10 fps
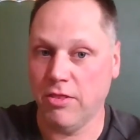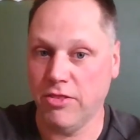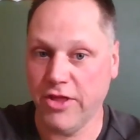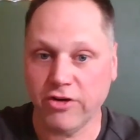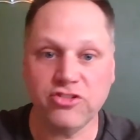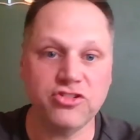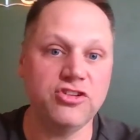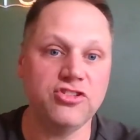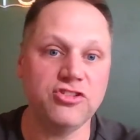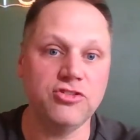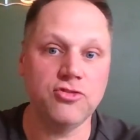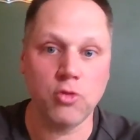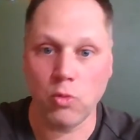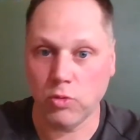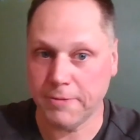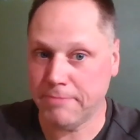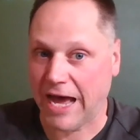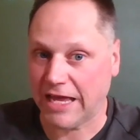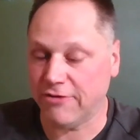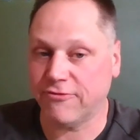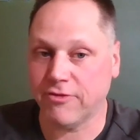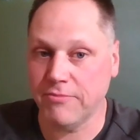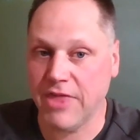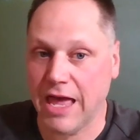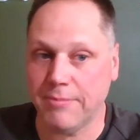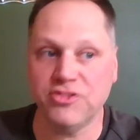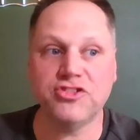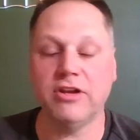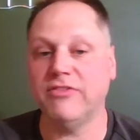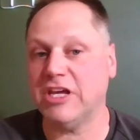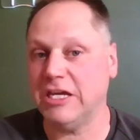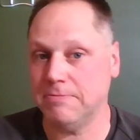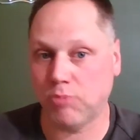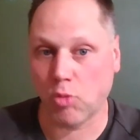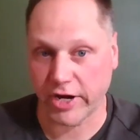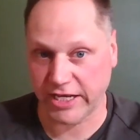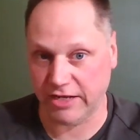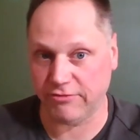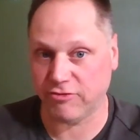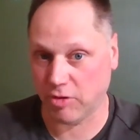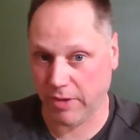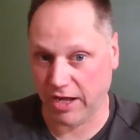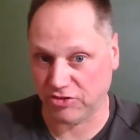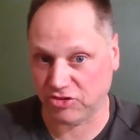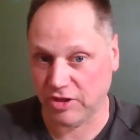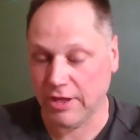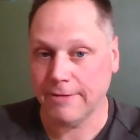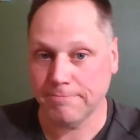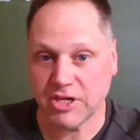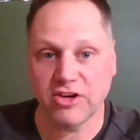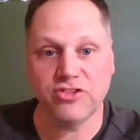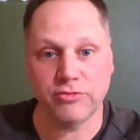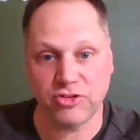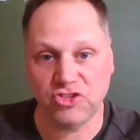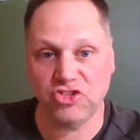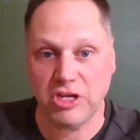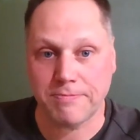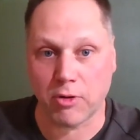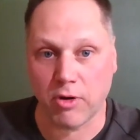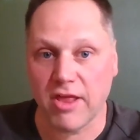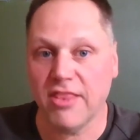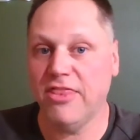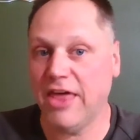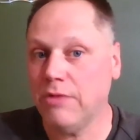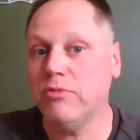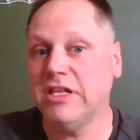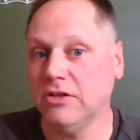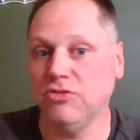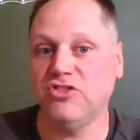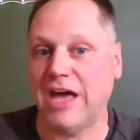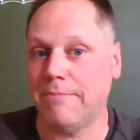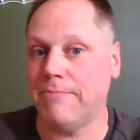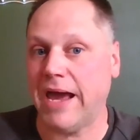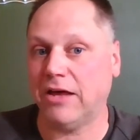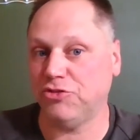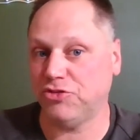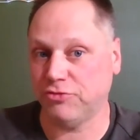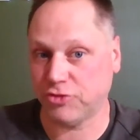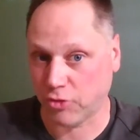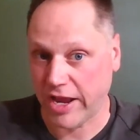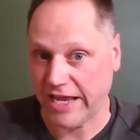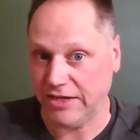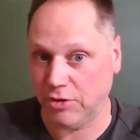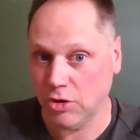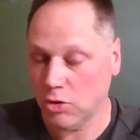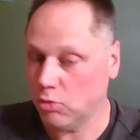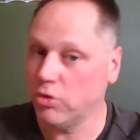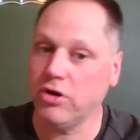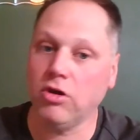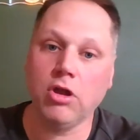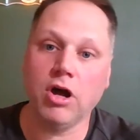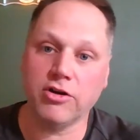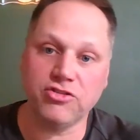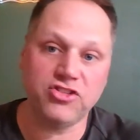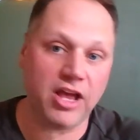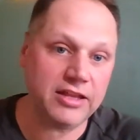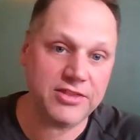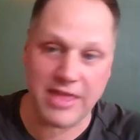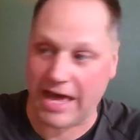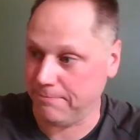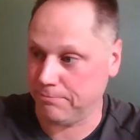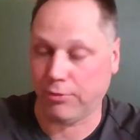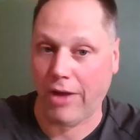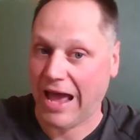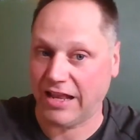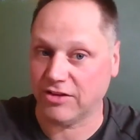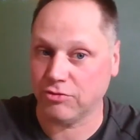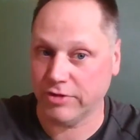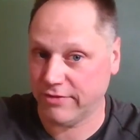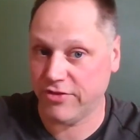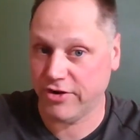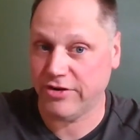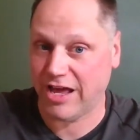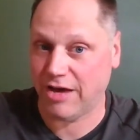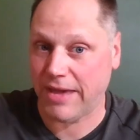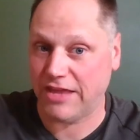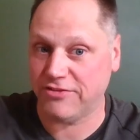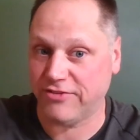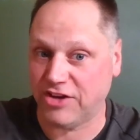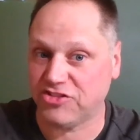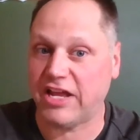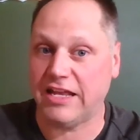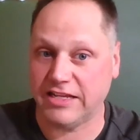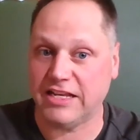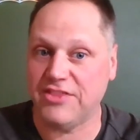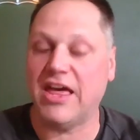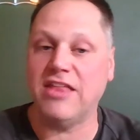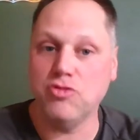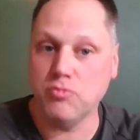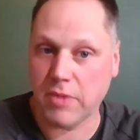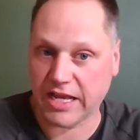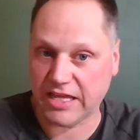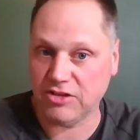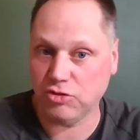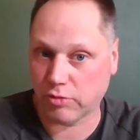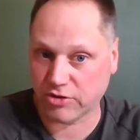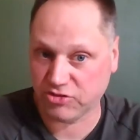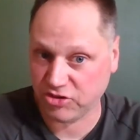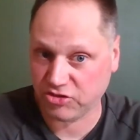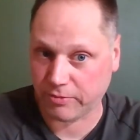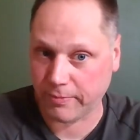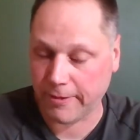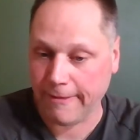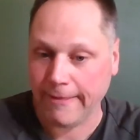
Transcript: their citizens would buy it from them instead of importing it from us because it was cheaper. Then we lose that balance of trade. We're no longer selling that product, whatever they're now manufacturing, and getting that new money into our system.